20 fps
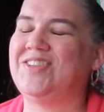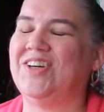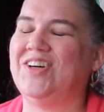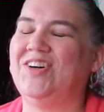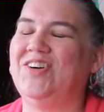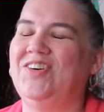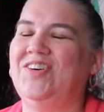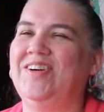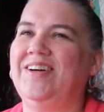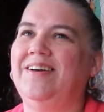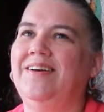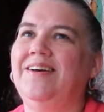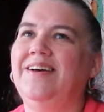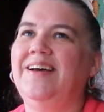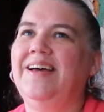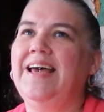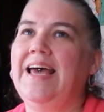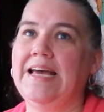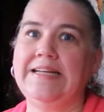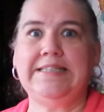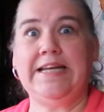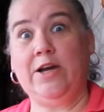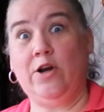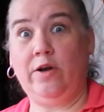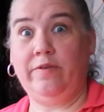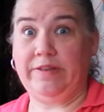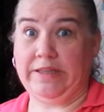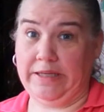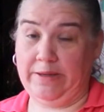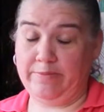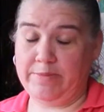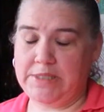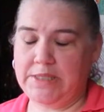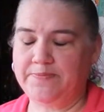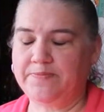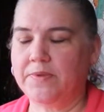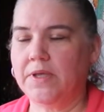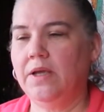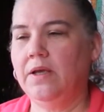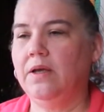so, and tear off limbs.
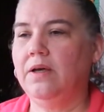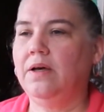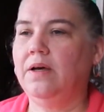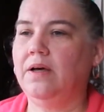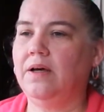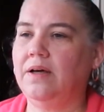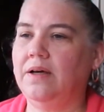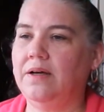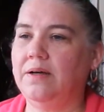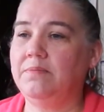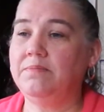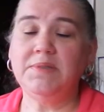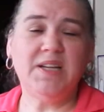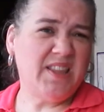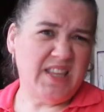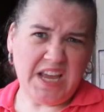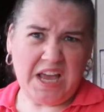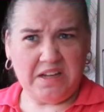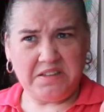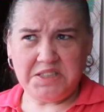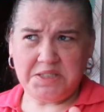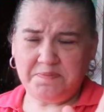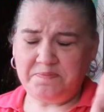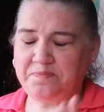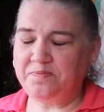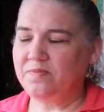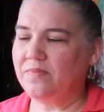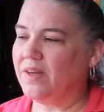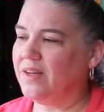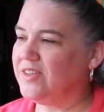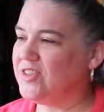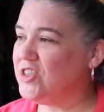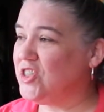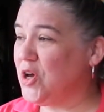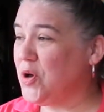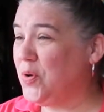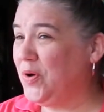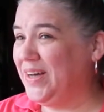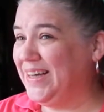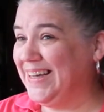Uh, nothing else.
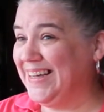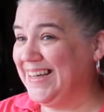So,